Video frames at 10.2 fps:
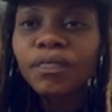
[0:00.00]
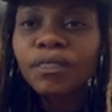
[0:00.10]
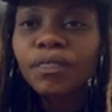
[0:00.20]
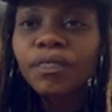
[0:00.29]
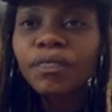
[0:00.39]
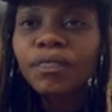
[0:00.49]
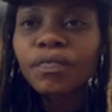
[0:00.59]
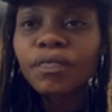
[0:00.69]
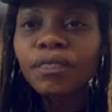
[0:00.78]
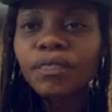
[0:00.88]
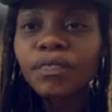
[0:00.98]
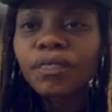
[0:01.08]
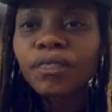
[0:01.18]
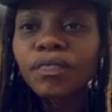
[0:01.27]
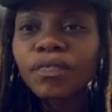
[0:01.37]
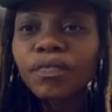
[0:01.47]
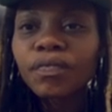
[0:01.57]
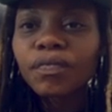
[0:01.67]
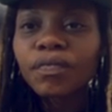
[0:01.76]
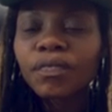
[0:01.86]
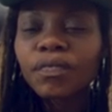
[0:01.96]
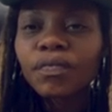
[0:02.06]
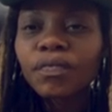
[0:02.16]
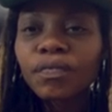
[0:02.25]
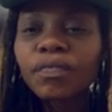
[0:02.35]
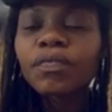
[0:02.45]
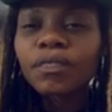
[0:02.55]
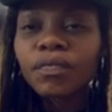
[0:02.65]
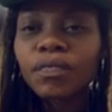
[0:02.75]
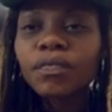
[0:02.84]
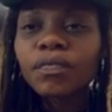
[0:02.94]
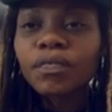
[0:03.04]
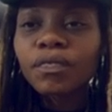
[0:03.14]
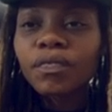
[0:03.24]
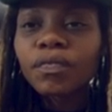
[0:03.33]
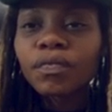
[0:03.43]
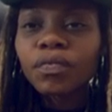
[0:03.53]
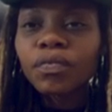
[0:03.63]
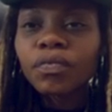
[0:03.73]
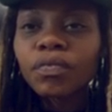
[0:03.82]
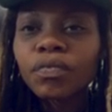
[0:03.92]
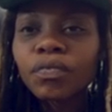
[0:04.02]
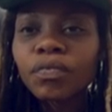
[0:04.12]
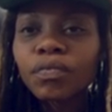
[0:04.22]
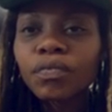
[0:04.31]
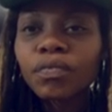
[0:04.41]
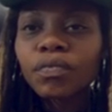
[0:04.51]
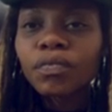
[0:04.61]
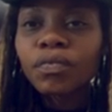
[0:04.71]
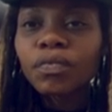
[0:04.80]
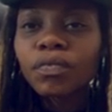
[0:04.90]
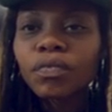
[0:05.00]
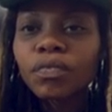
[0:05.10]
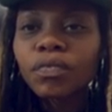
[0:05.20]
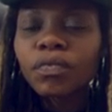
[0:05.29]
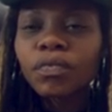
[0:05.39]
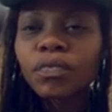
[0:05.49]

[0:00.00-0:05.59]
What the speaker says: [no speech]